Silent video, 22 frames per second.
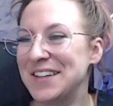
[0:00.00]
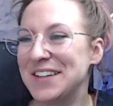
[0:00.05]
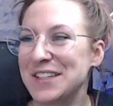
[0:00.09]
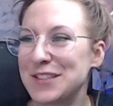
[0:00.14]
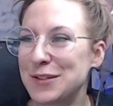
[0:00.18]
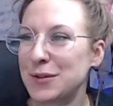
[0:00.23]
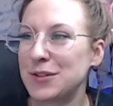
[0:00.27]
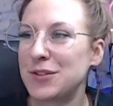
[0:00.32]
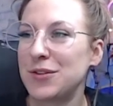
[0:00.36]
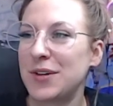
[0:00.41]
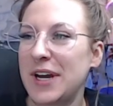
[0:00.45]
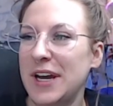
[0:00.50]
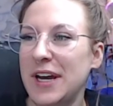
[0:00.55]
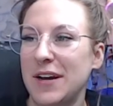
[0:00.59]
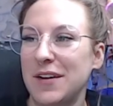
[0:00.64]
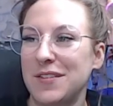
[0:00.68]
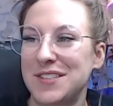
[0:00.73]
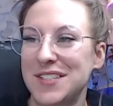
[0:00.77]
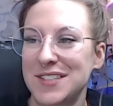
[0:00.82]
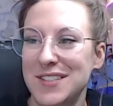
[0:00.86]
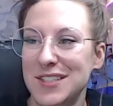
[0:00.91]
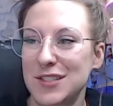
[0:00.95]
So it's okay
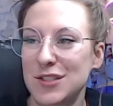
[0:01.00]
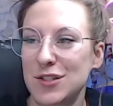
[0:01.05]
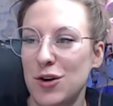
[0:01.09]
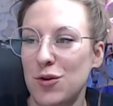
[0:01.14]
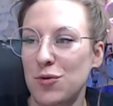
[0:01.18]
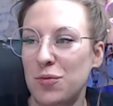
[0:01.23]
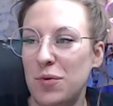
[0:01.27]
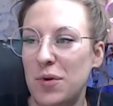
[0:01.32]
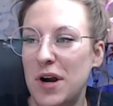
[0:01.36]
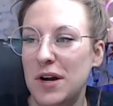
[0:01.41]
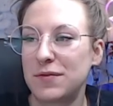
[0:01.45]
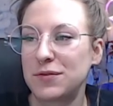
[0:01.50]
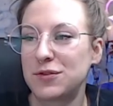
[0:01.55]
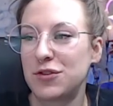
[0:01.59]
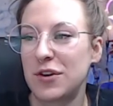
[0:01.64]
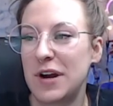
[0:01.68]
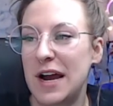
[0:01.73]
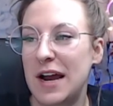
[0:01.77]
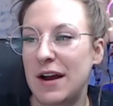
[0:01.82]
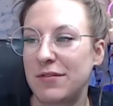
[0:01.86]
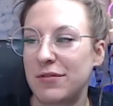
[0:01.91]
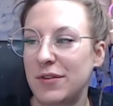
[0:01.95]
since this is our rough
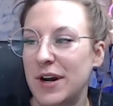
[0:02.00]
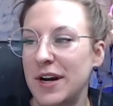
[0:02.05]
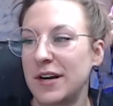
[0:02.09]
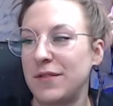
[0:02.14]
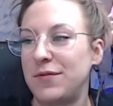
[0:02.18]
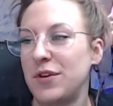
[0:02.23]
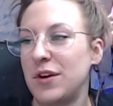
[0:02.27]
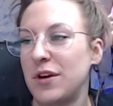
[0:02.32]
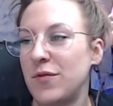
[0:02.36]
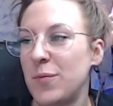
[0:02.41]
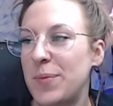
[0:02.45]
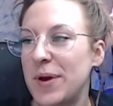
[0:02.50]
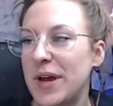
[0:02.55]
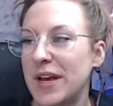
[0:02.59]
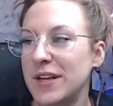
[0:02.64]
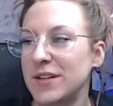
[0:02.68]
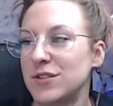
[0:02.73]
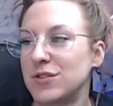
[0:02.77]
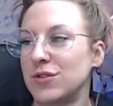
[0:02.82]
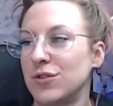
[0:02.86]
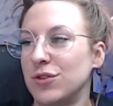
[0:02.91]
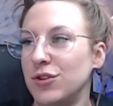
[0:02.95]
draft, right? If you have a
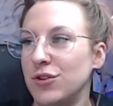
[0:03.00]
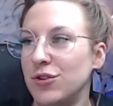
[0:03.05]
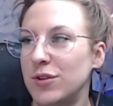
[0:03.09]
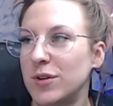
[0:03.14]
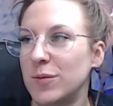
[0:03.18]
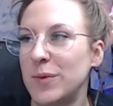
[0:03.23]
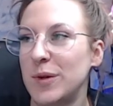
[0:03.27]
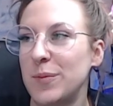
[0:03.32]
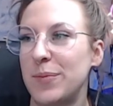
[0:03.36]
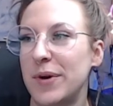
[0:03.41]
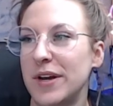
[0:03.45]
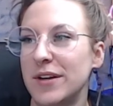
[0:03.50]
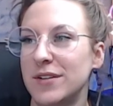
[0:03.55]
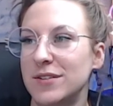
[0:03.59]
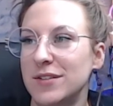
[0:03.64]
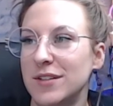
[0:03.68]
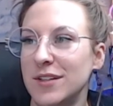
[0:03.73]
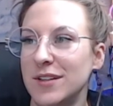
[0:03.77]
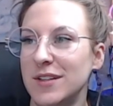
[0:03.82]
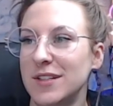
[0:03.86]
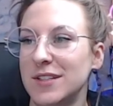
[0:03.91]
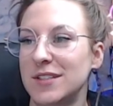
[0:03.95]
pencil, you can be
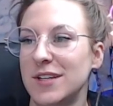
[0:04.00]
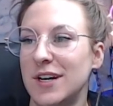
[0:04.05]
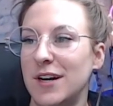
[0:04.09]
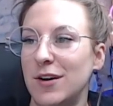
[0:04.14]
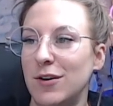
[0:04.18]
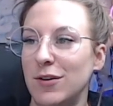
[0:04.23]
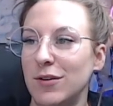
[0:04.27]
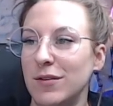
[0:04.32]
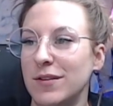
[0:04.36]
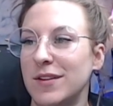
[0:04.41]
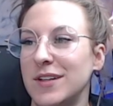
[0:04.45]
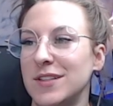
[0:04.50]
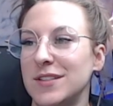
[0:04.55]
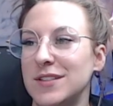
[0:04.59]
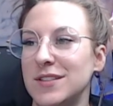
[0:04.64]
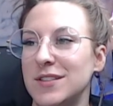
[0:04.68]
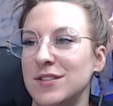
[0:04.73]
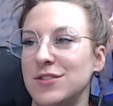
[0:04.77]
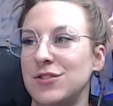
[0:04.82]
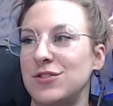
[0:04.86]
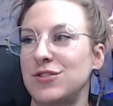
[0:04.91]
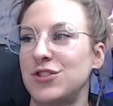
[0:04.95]
penciling this out. This
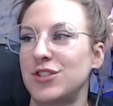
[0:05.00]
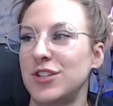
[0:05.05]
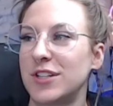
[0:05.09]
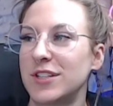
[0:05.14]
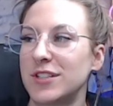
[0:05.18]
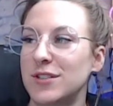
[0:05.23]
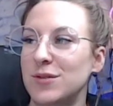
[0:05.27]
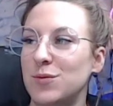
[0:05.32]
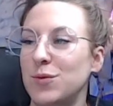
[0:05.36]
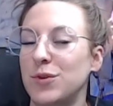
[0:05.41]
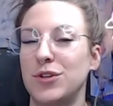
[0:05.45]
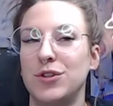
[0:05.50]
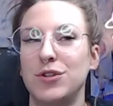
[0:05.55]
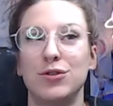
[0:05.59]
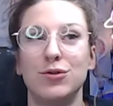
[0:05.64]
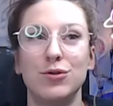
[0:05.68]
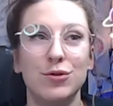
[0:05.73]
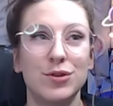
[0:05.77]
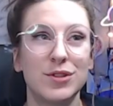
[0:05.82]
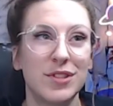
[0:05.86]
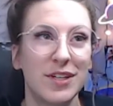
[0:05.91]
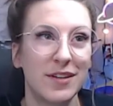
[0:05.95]
is just, we're
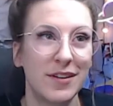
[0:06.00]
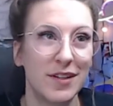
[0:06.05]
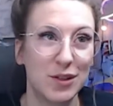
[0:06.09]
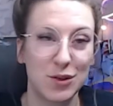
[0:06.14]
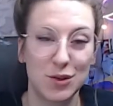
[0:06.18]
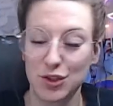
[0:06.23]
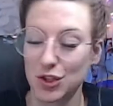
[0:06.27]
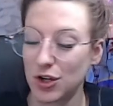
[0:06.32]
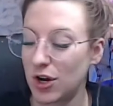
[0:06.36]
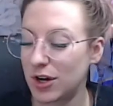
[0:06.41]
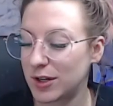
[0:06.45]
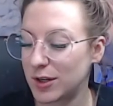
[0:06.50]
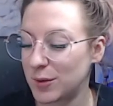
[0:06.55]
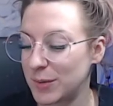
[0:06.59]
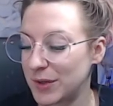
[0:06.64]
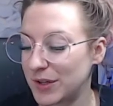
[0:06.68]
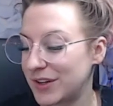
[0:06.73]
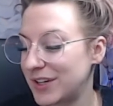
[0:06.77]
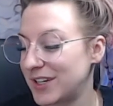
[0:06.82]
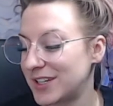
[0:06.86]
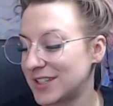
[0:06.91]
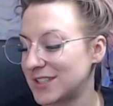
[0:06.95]
using this chocolate
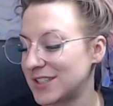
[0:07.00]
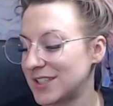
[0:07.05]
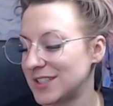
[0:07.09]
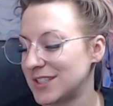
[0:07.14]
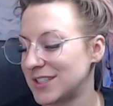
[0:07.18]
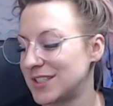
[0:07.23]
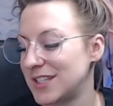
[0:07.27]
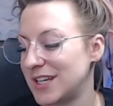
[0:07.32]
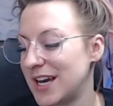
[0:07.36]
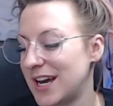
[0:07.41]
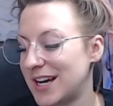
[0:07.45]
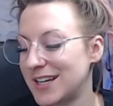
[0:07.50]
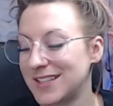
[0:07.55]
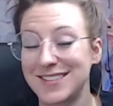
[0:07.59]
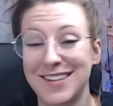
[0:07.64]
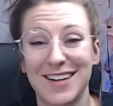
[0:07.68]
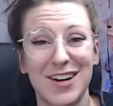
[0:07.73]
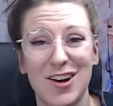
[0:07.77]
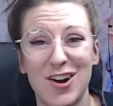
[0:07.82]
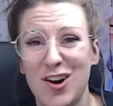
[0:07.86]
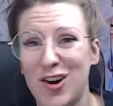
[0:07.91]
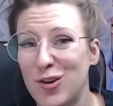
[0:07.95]
milky consistency as
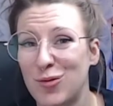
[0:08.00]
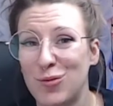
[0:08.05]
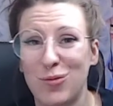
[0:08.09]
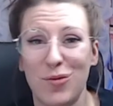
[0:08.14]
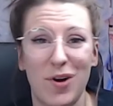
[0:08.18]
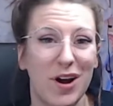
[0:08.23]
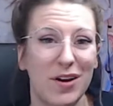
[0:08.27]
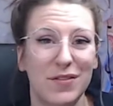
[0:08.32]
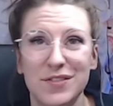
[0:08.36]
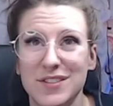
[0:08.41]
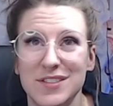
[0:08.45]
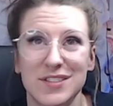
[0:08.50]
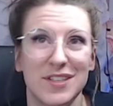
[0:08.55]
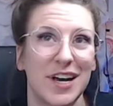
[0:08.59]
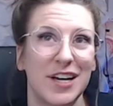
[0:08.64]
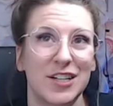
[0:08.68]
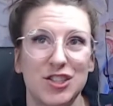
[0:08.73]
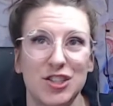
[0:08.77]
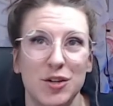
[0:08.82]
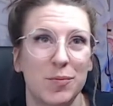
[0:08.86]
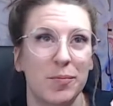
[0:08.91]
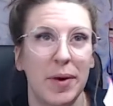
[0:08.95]
like our rough
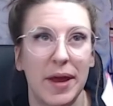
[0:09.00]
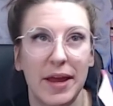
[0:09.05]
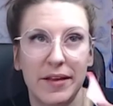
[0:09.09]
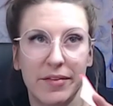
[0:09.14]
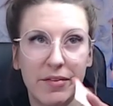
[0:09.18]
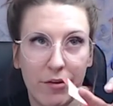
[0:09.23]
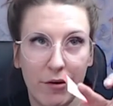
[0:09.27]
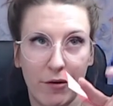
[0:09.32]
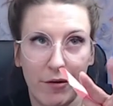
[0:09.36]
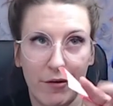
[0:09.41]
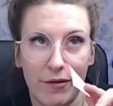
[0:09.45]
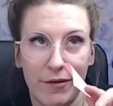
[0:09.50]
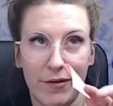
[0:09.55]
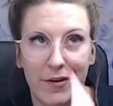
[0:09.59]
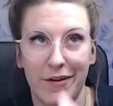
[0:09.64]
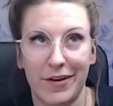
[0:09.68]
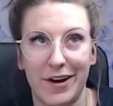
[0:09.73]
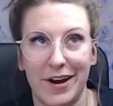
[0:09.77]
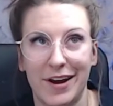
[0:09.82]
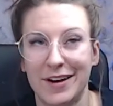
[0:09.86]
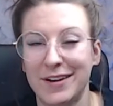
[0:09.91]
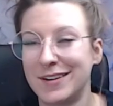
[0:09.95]
sketching pencil,
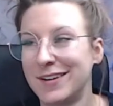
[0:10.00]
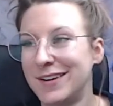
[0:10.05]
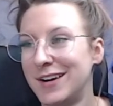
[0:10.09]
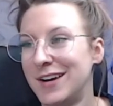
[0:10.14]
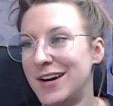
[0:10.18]
okay?